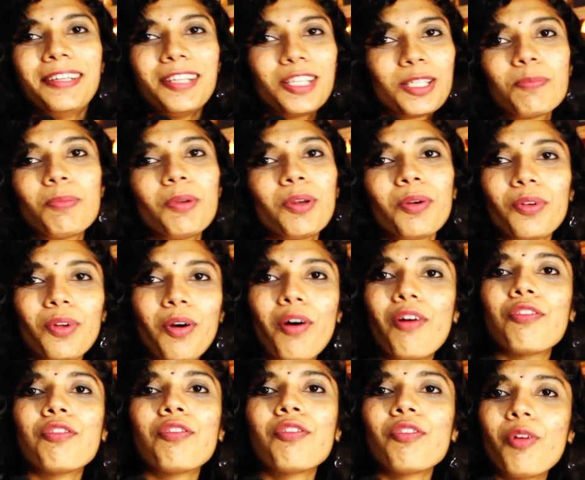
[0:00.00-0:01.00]
dispute
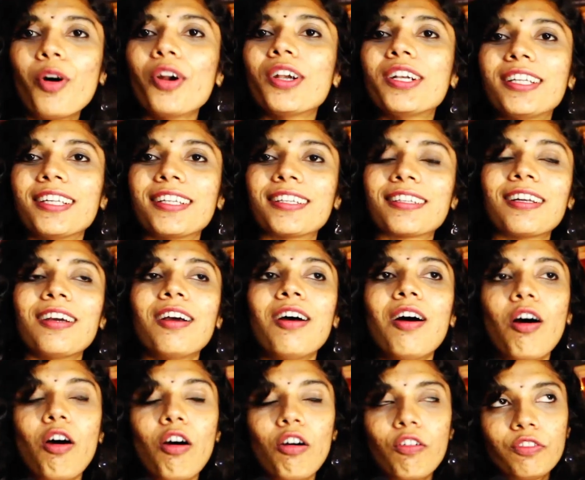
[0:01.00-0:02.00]
of water
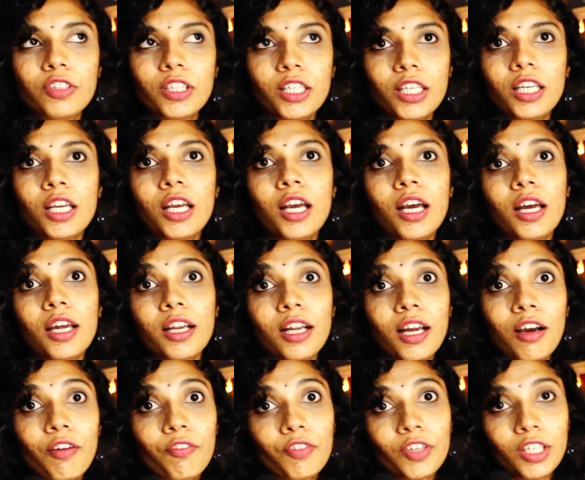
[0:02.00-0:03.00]
of the
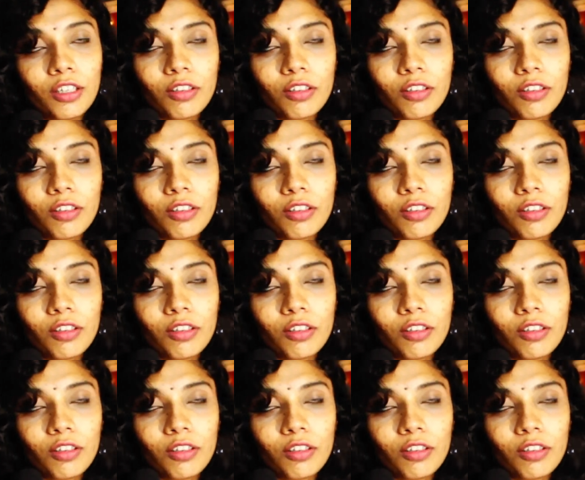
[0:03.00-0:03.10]
Ravi